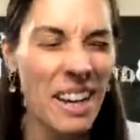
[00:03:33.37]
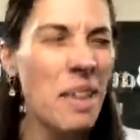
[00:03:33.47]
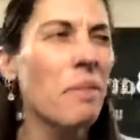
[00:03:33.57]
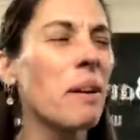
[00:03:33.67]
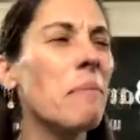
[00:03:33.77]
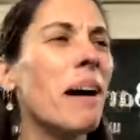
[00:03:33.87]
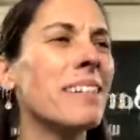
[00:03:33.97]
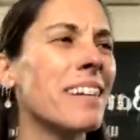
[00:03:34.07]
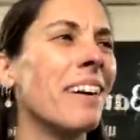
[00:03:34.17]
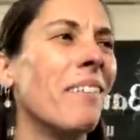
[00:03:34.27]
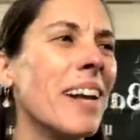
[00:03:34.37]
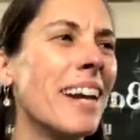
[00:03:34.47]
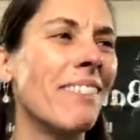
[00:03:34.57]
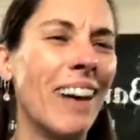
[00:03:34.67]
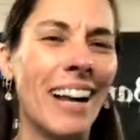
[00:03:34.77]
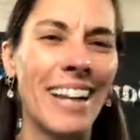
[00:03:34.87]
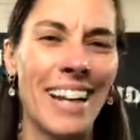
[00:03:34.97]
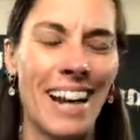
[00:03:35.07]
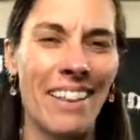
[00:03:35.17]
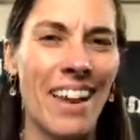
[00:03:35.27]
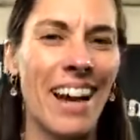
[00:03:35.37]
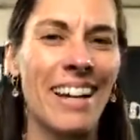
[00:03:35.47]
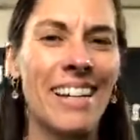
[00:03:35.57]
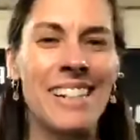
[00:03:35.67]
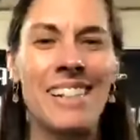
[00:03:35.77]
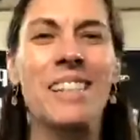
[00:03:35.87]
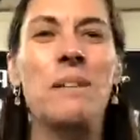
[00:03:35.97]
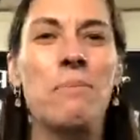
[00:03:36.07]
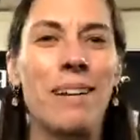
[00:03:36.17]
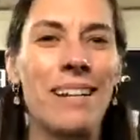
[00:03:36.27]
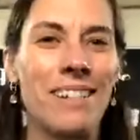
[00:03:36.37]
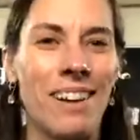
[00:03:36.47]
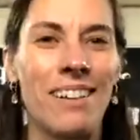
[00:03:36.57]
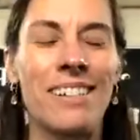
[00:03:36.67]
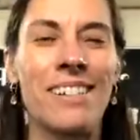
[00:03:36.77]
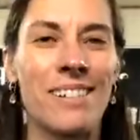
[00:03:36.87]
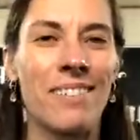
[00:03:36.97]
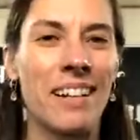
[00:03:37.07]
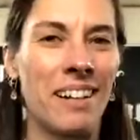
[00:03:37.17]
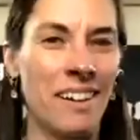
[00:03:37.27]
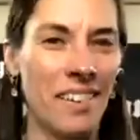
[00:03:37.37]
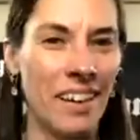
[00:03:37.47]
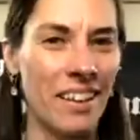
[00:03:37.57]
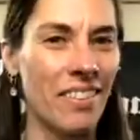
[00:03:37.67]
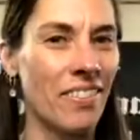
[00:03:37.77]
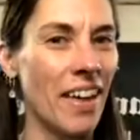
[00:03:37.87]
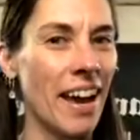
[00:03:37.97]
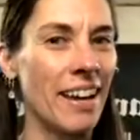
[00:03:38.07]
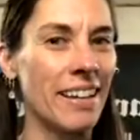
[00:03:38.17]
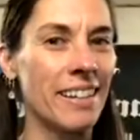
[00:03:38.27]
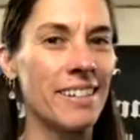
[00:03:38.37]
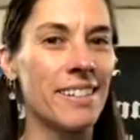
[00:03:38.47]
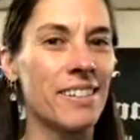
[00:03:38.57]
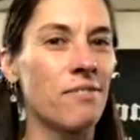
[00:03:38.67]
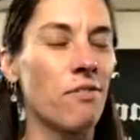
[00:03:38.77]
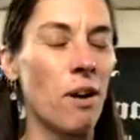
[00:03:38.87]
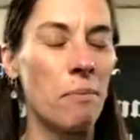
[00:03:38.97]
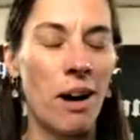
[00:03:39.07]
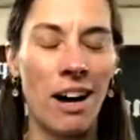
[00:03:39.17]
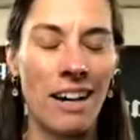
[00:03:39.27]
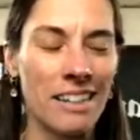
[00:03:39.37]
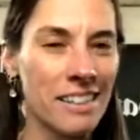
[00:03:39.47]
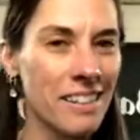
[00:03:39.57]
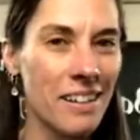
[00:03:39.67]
3 months and a week welding on that. And it's still pretty darn surreal that that is from us.